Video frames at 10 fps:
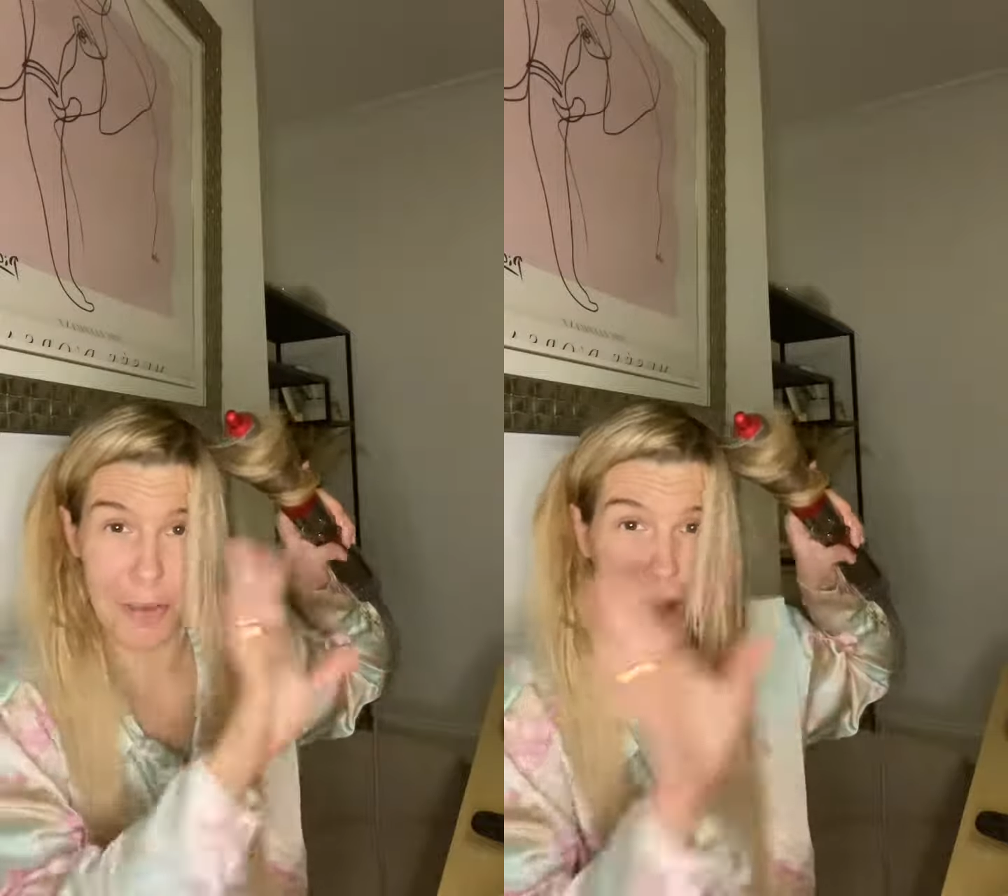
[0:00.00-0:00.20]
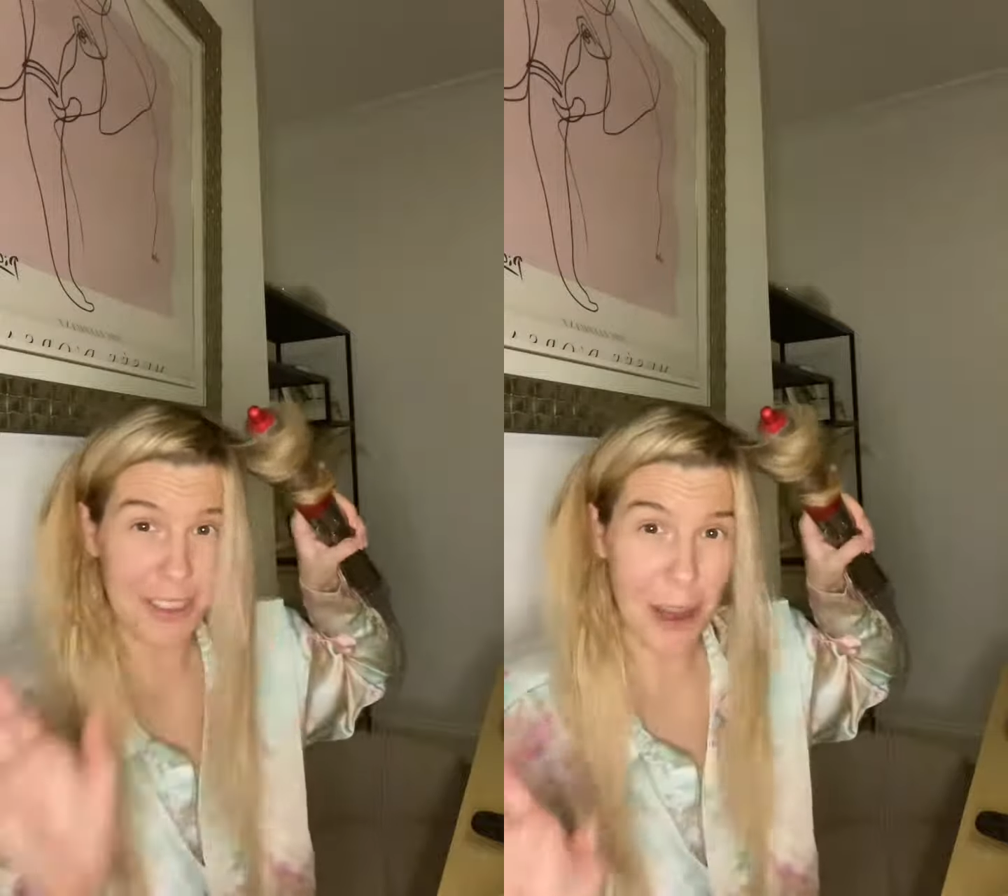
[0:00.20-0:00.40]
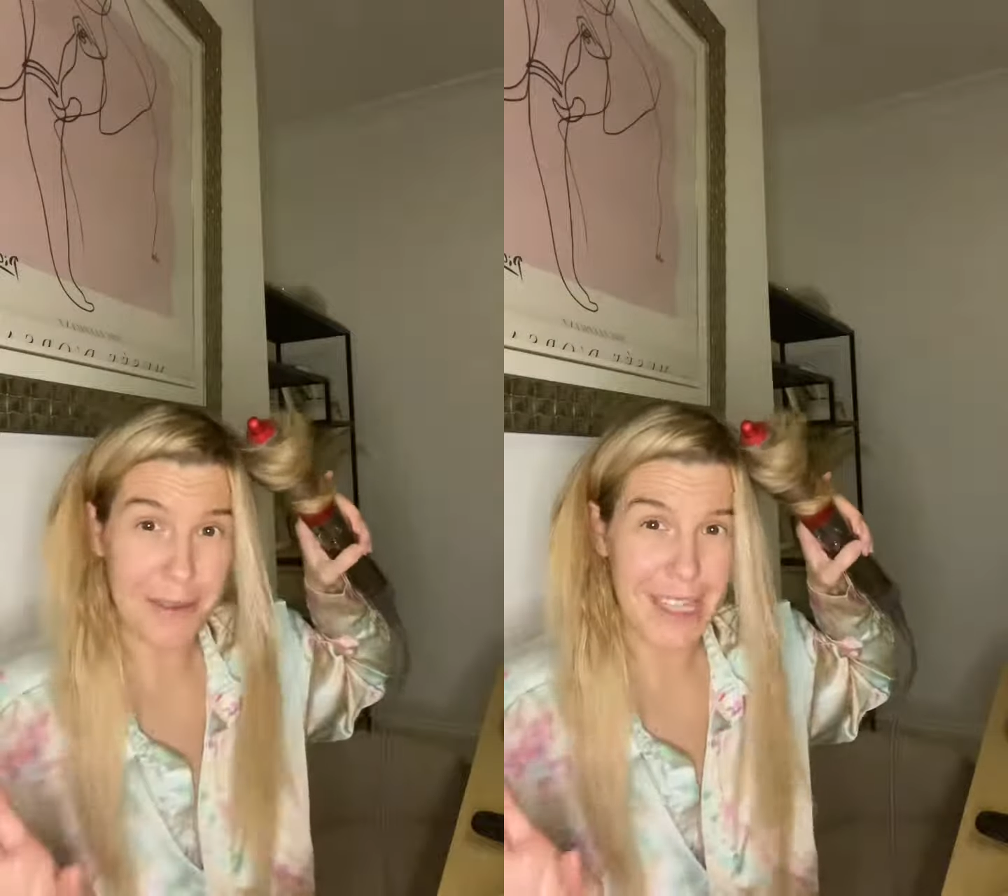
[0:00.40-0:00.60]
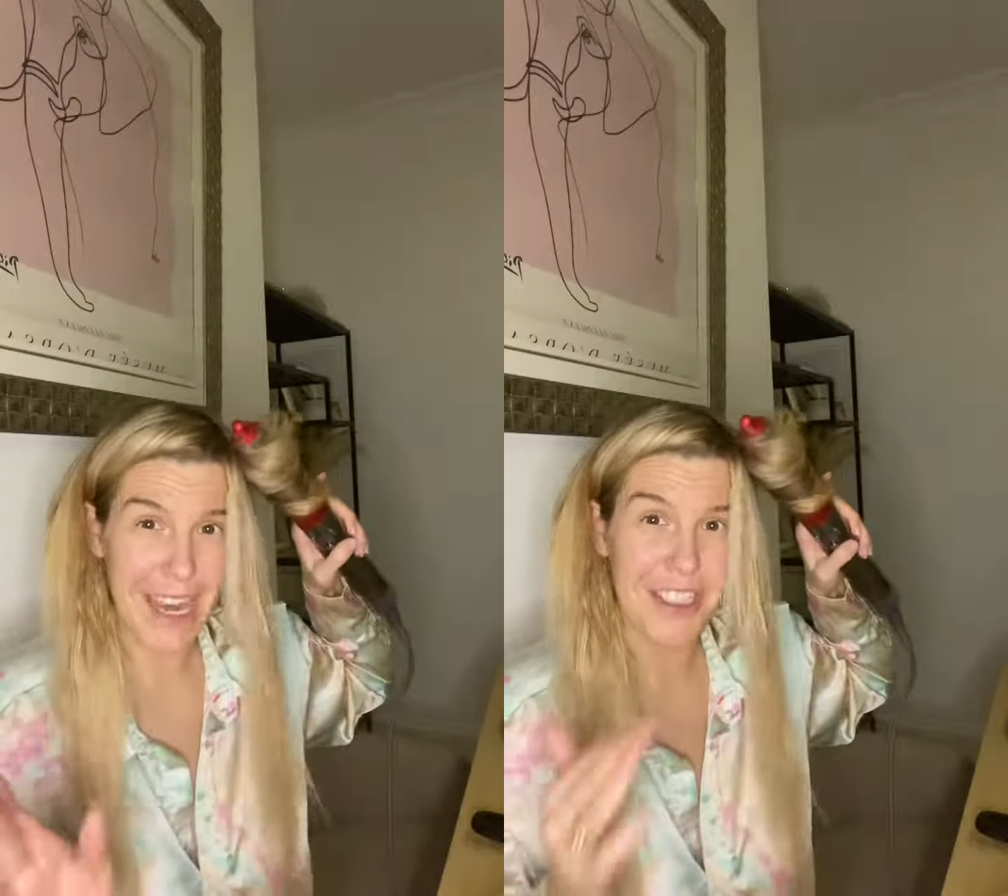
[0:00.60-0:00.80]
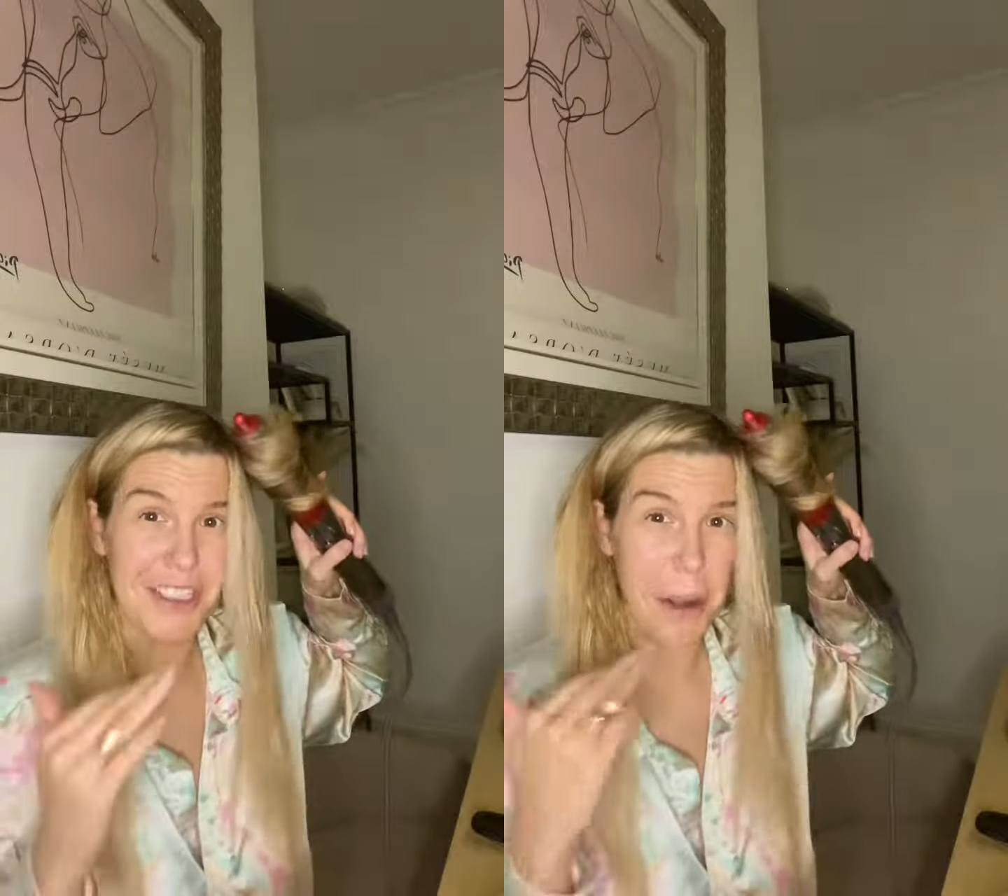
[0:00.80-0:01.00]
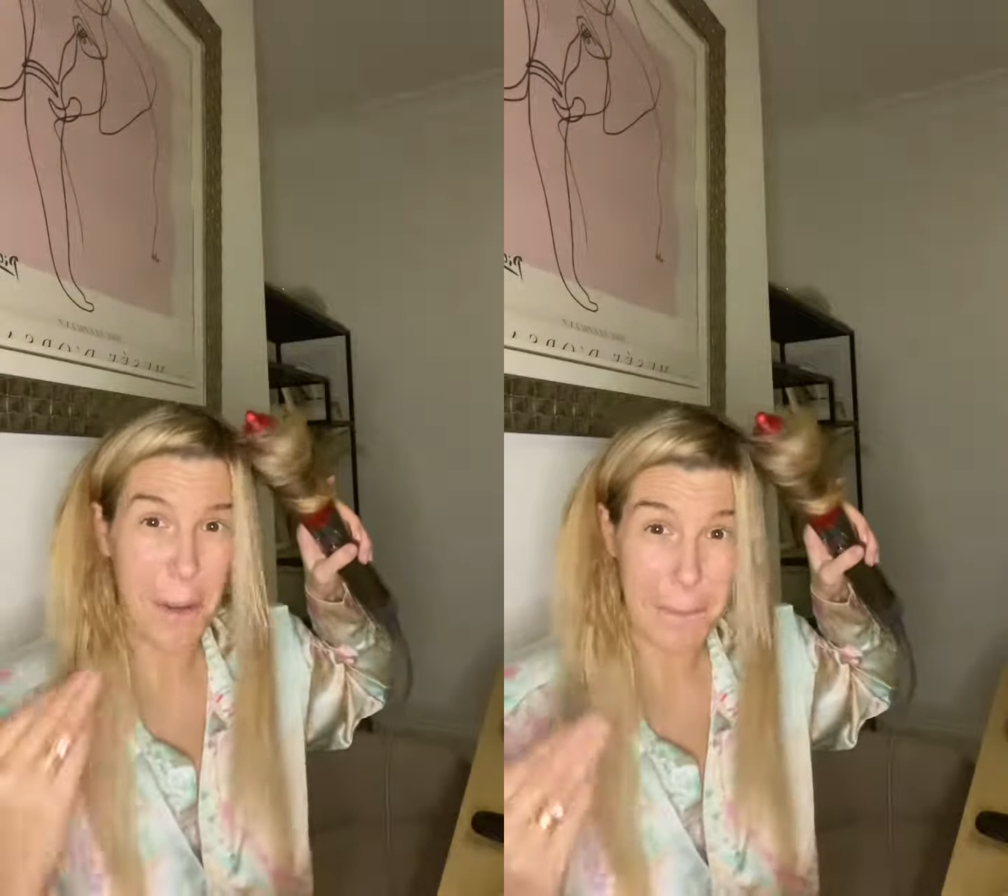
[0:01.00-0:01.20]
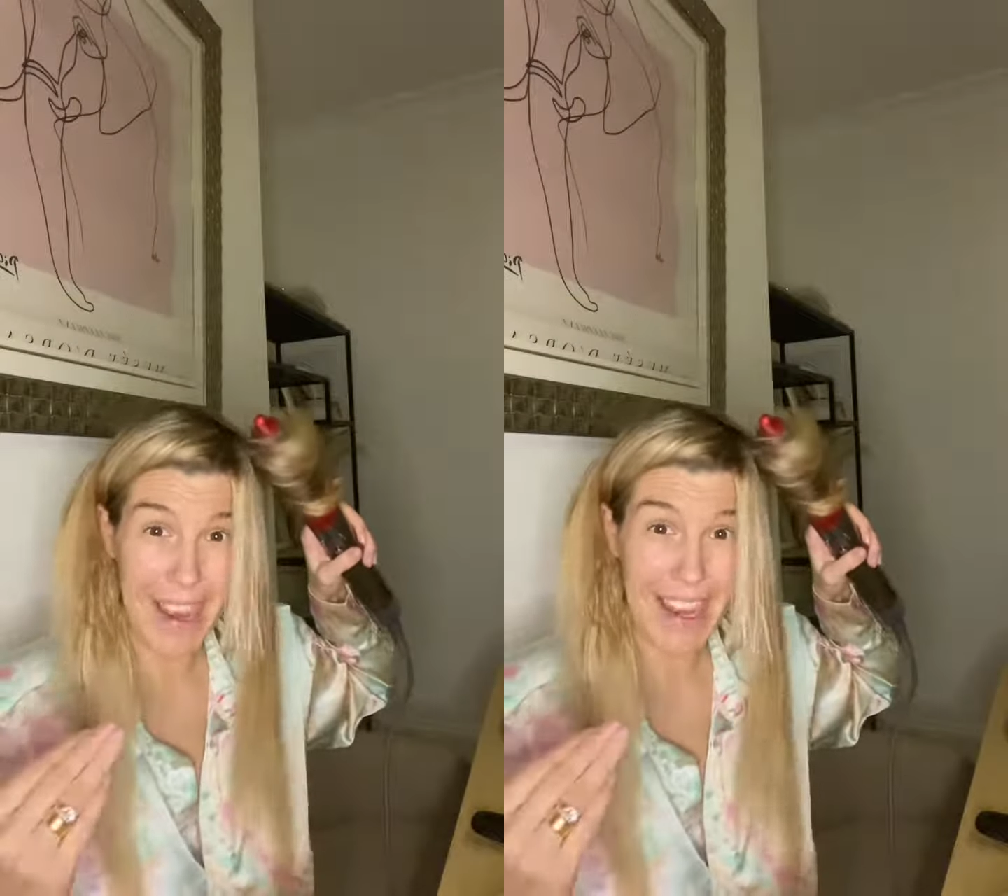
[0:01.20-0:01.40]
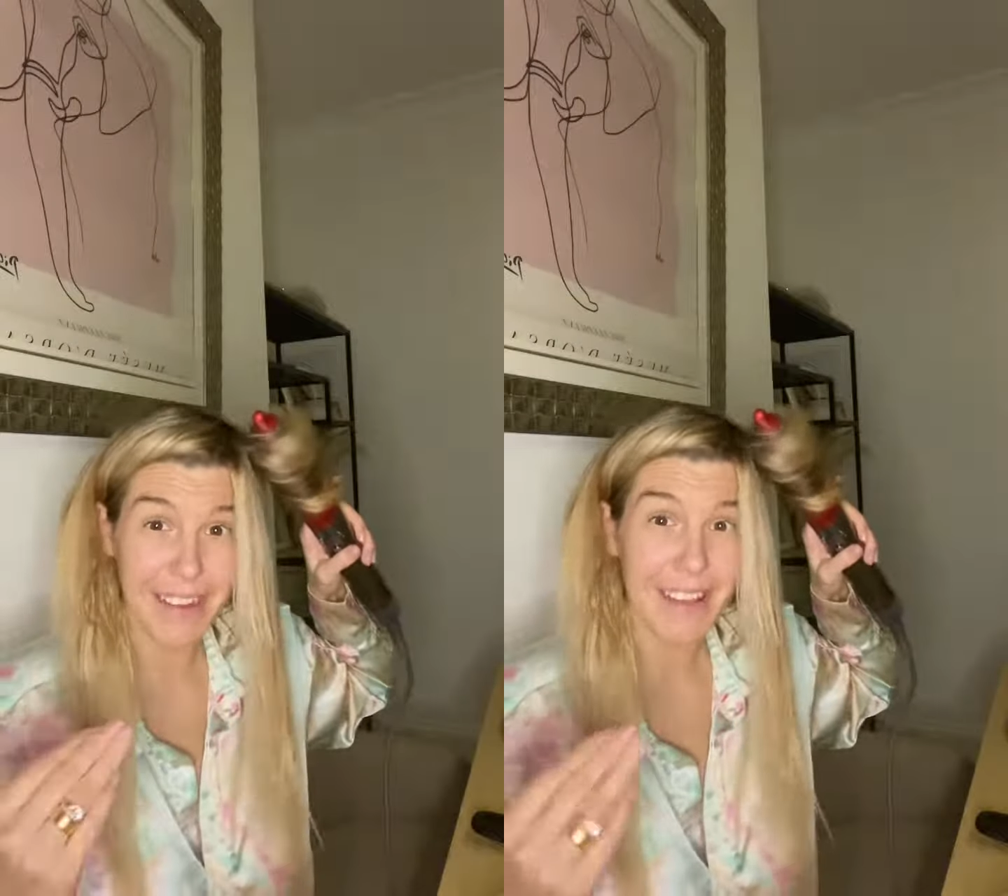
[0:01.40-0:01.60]
my top section,
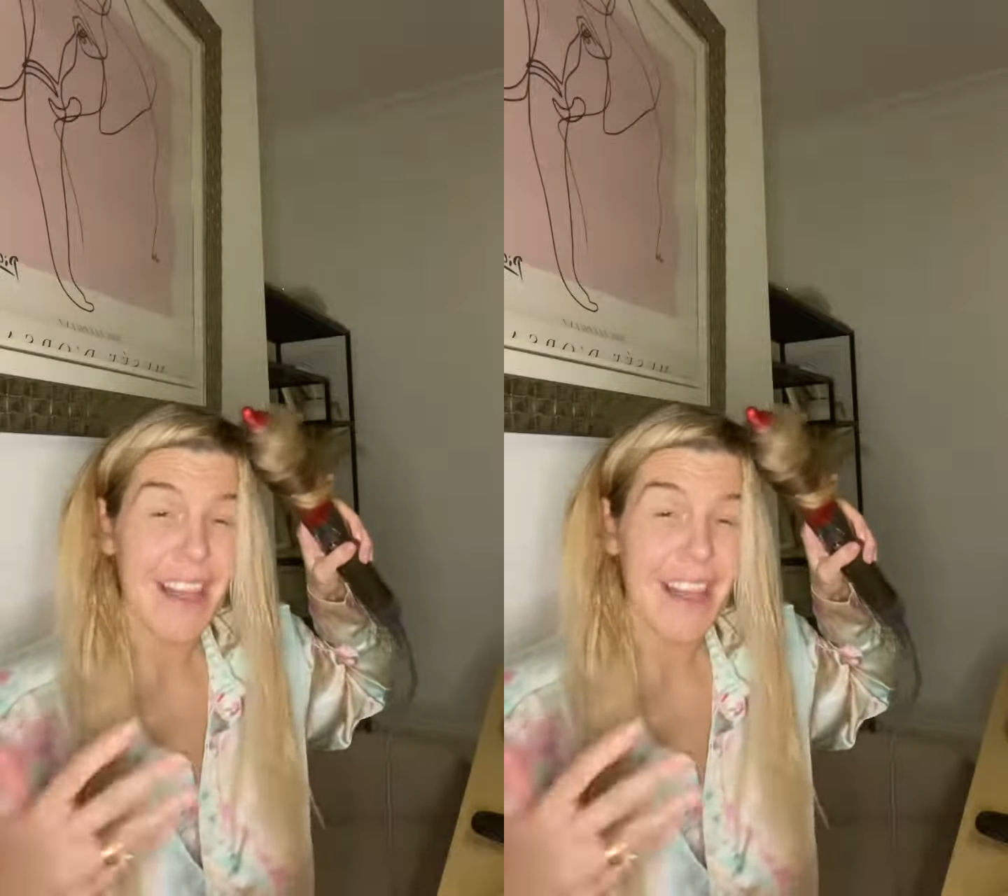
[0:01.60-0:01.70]
pink,